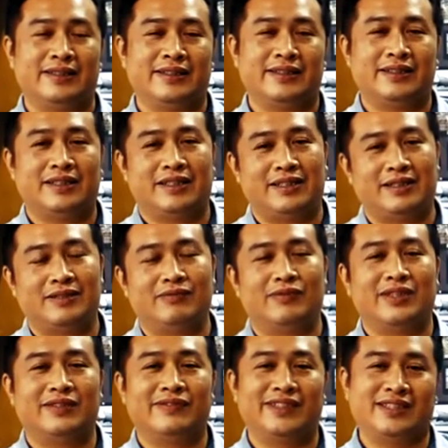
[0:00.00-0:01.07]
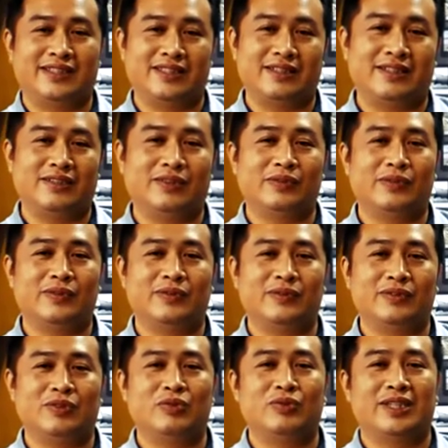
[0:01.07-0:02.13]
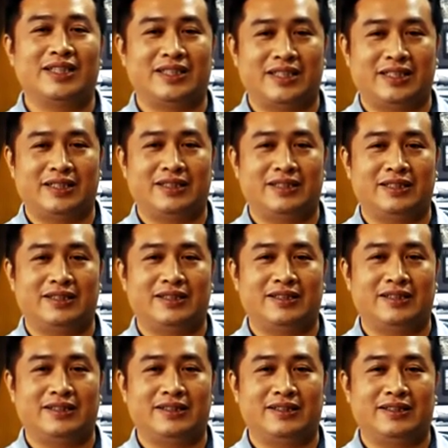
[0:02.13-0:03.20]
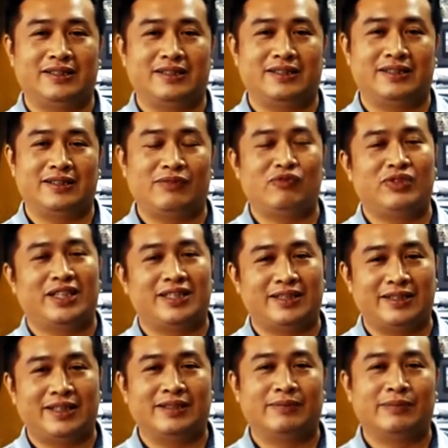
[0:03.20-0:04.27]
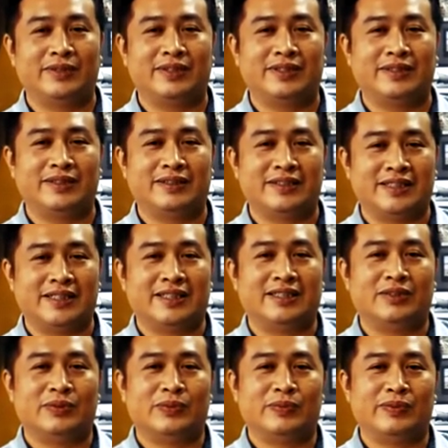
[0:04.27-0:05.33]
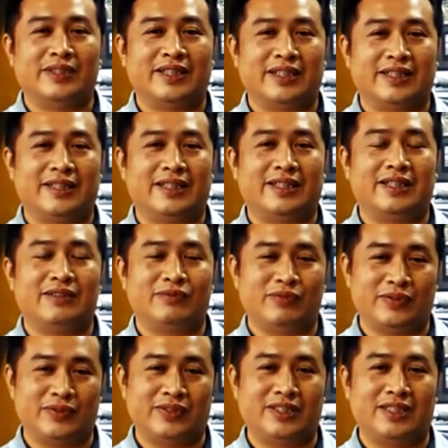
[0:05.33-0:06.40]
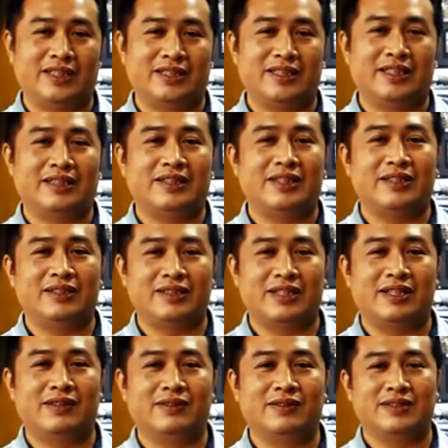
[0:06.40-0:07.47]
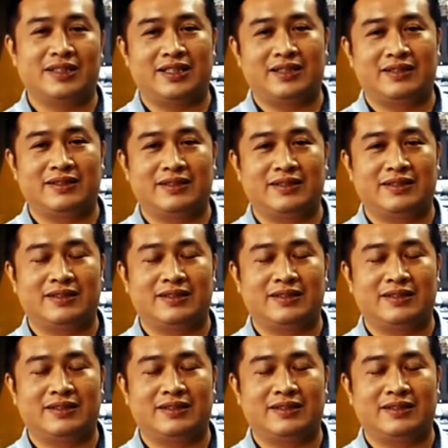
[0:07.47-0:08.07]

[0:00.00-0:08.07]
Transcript: Arial typeface is more modern, which makes it easier to be read even though at a very small size.